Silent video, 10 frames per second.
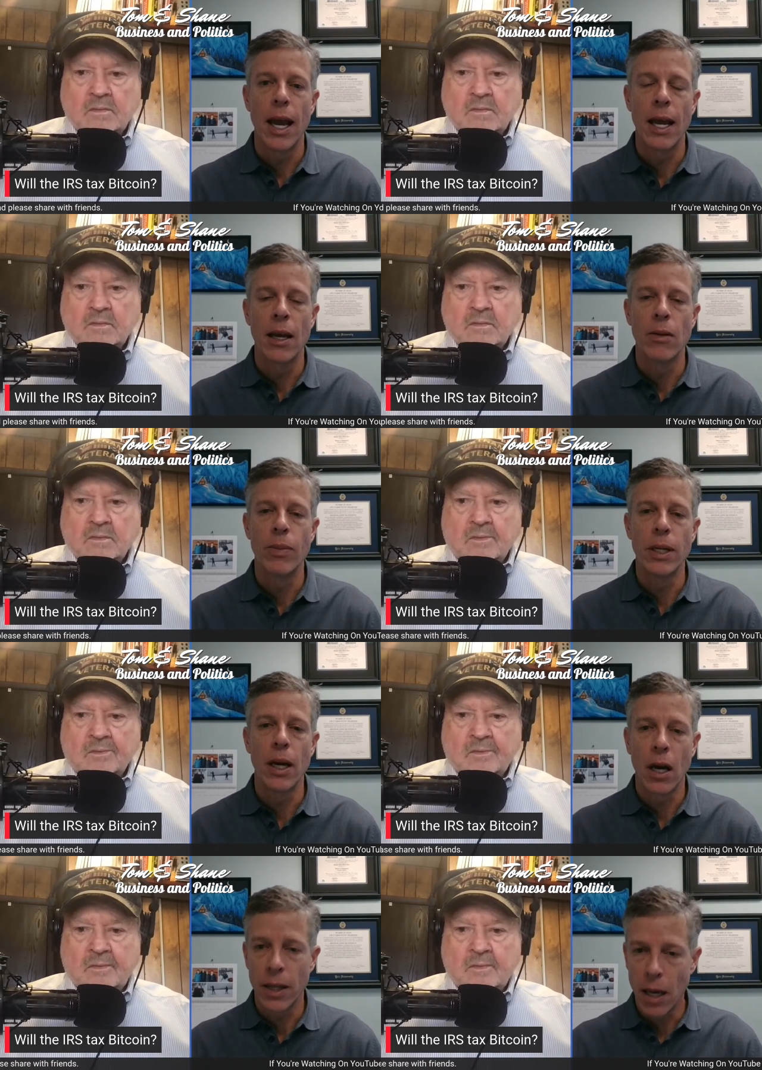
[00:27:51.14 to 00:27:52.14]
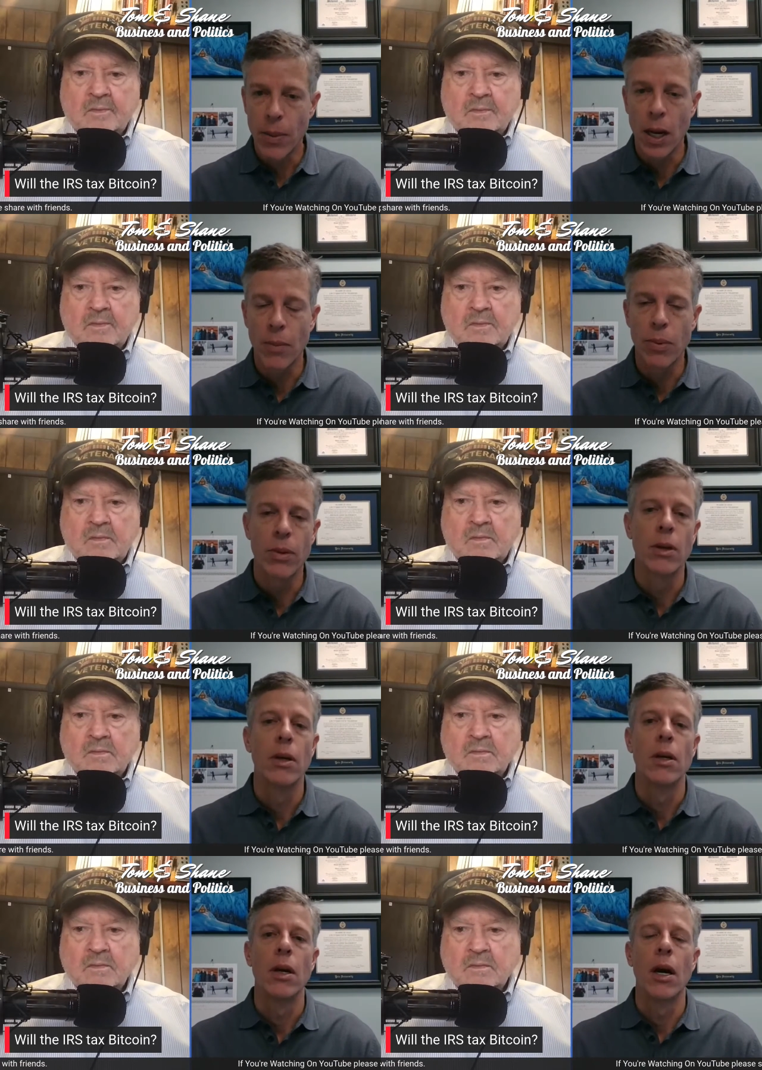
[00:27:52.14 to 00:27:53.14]
Speaker 1: and be mm-hmm. on the up and up
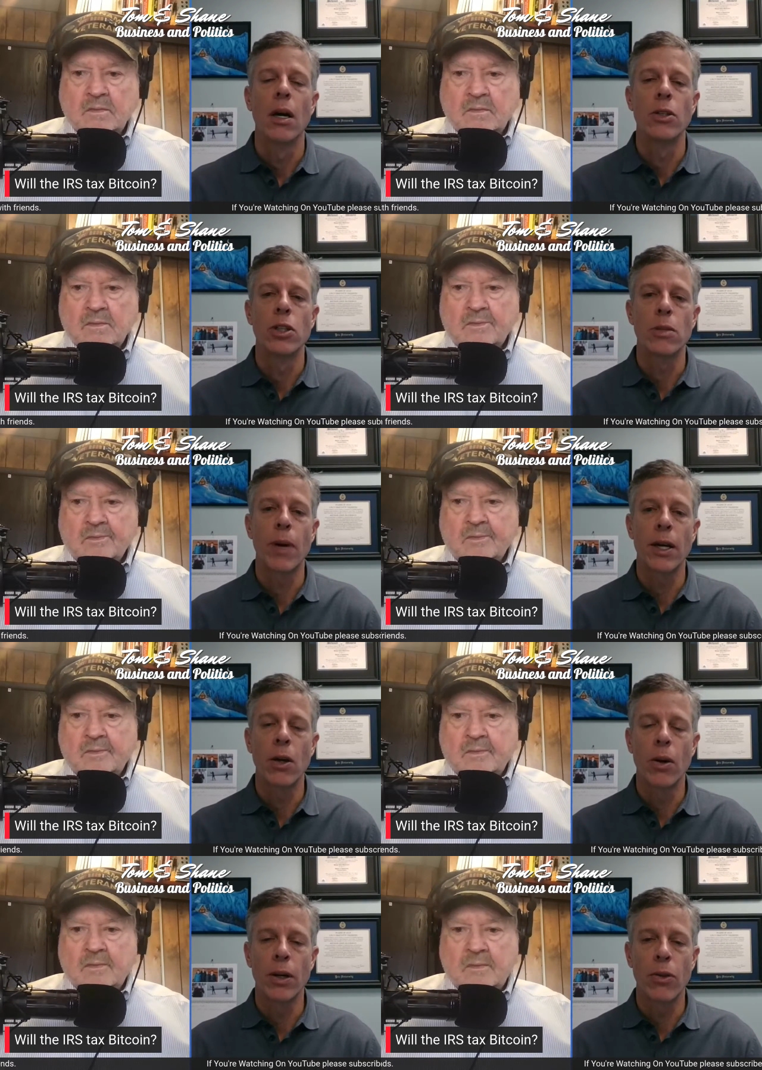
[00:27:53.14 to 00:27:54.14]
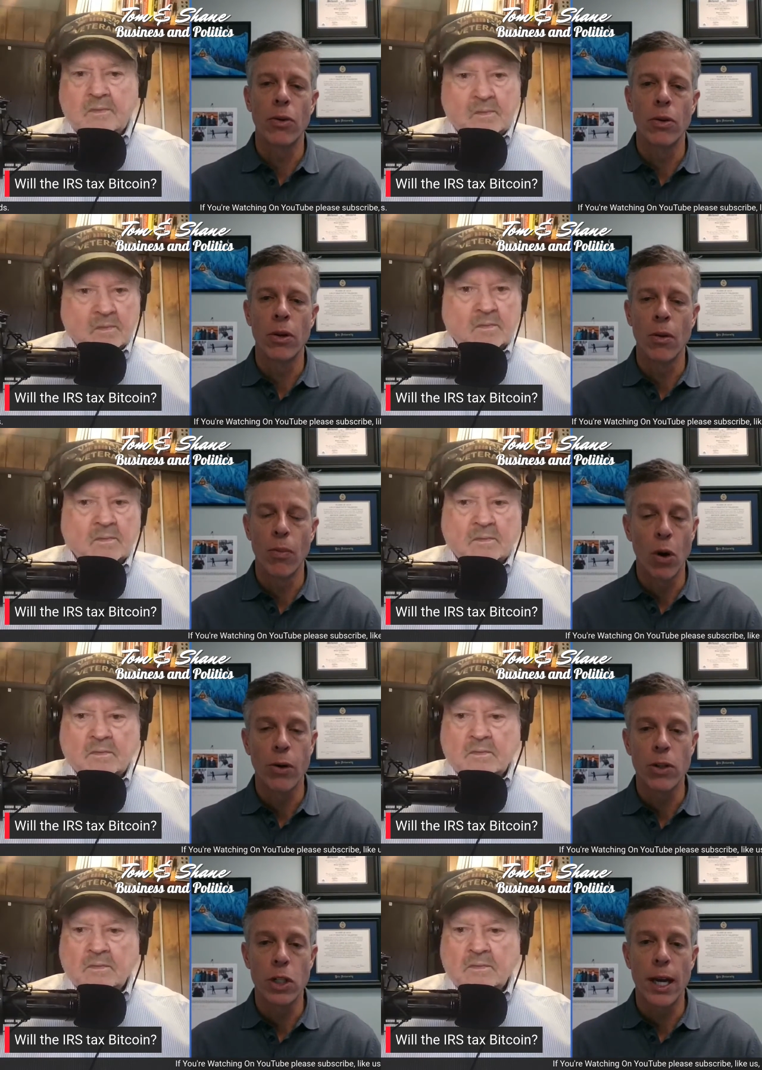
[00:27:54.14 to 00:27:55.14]
uh, just by going through your
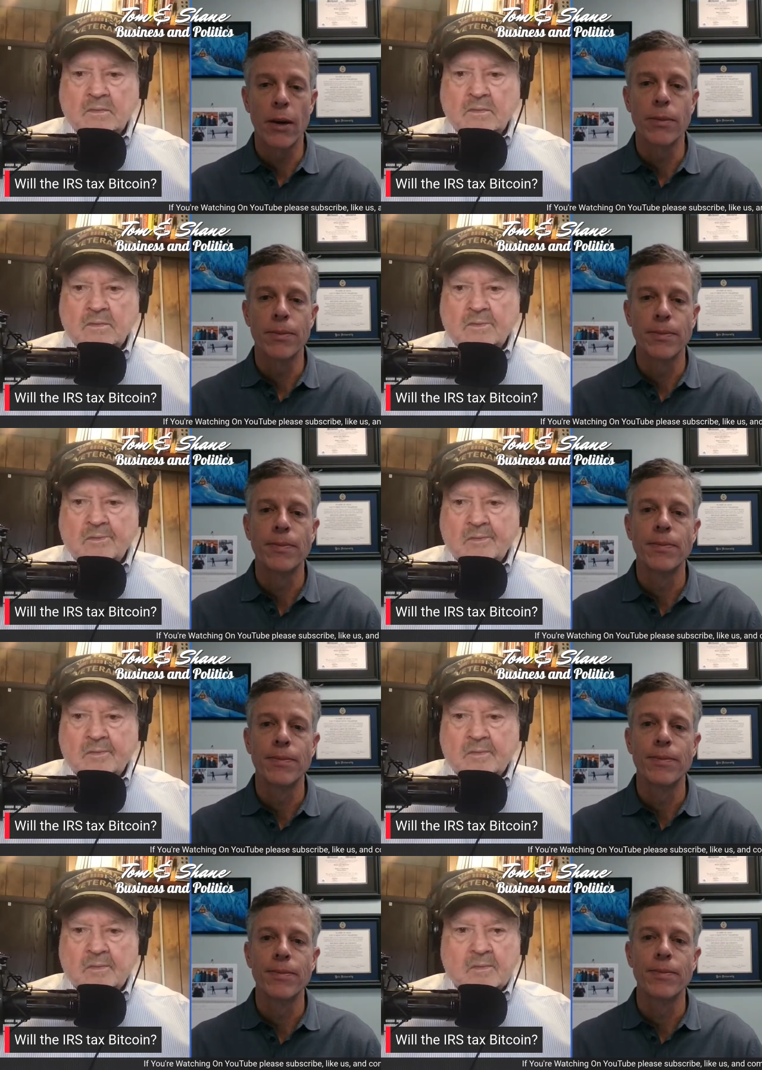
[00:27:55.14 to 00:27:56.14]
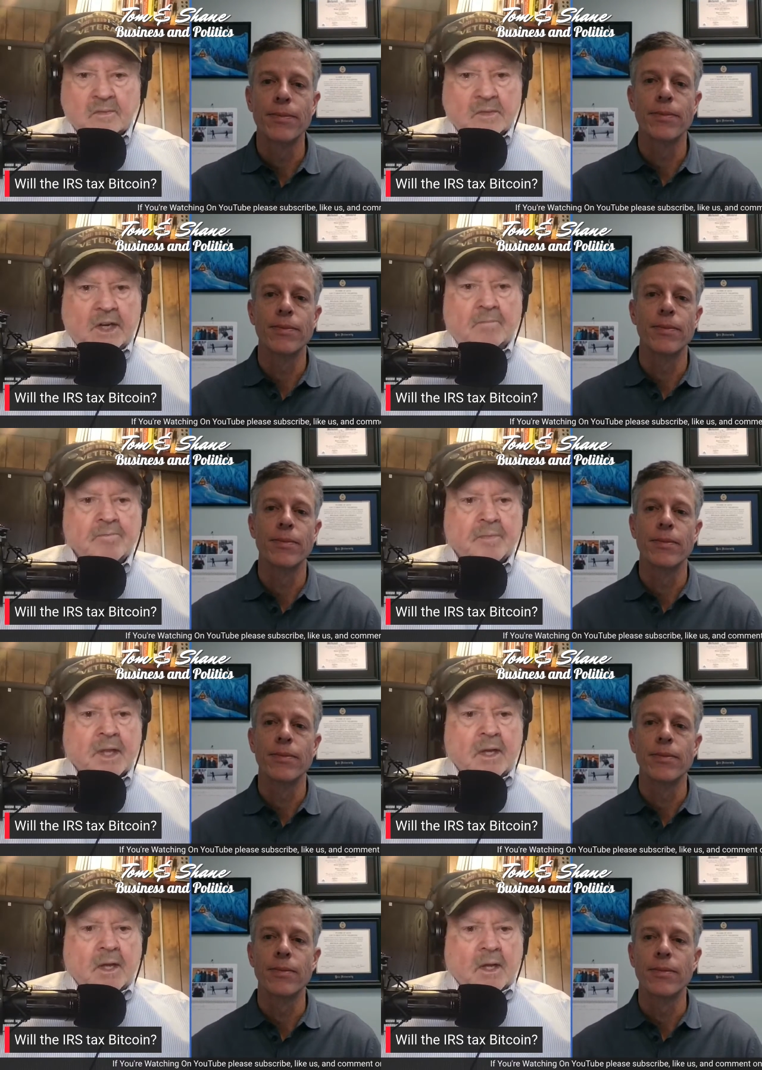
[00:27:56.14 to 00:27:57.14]
brokerage account.
Speaker 2: Yeah.
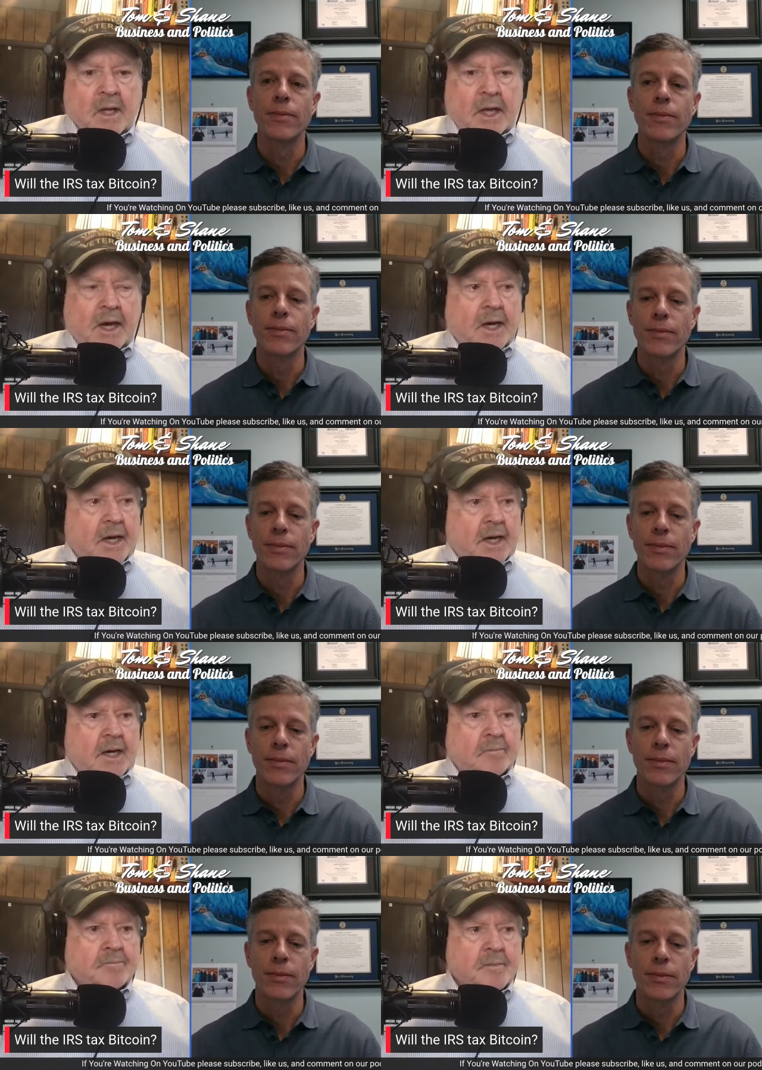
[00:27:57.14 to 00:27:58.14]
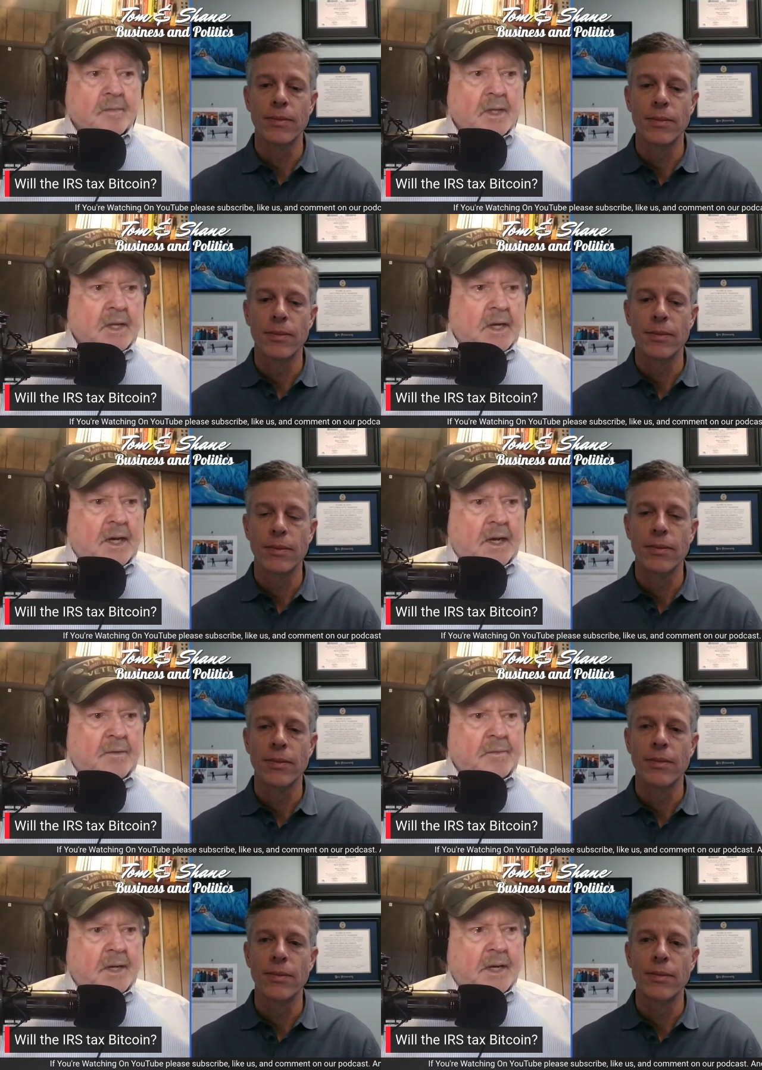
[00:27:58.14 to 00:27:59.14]
Yeah. Um, uh,
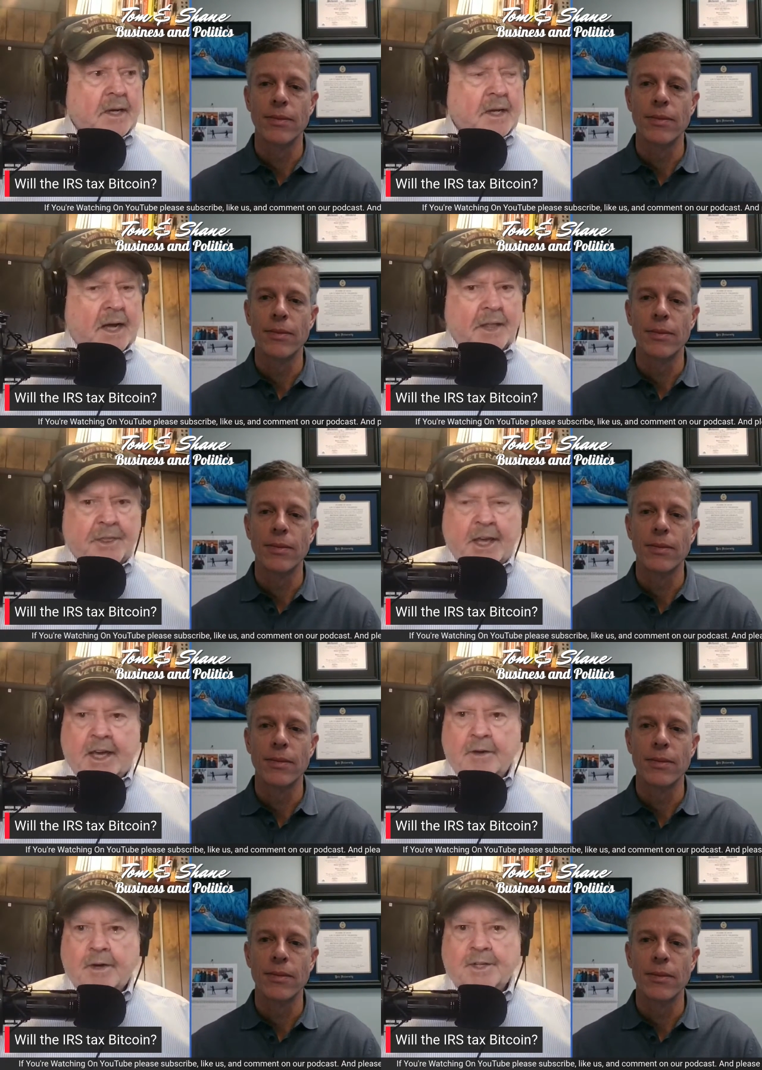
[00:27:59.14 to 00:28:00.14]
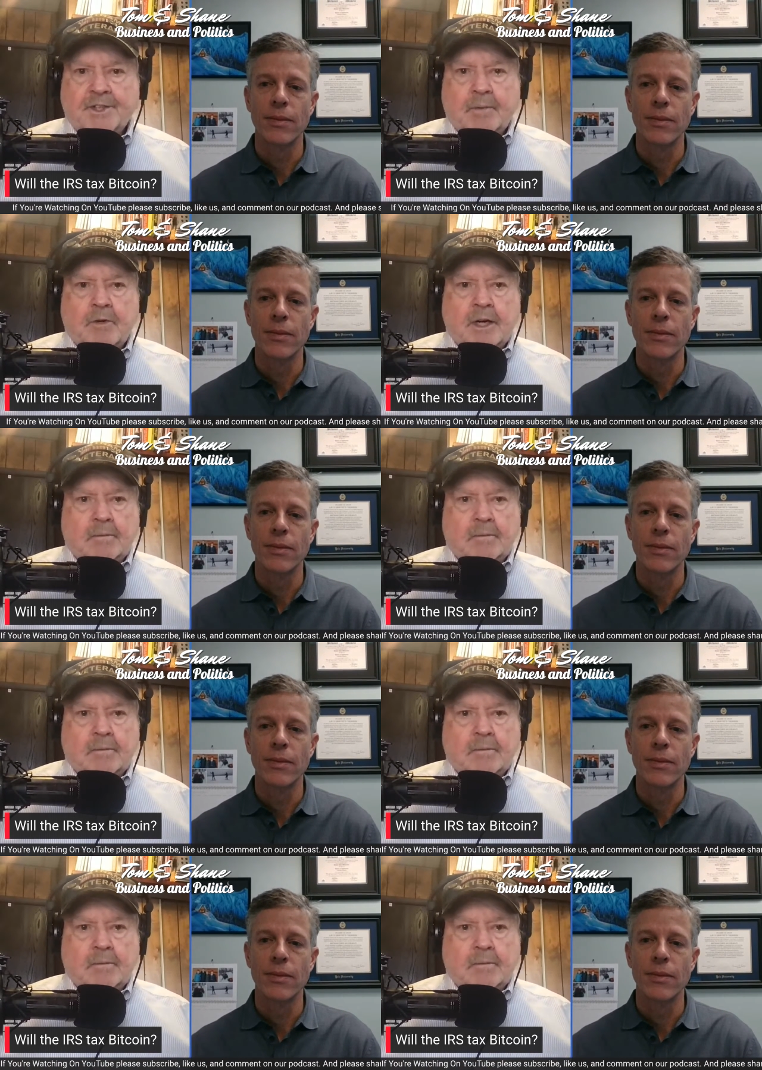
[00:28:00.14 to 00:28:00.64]
I, think I read somewhere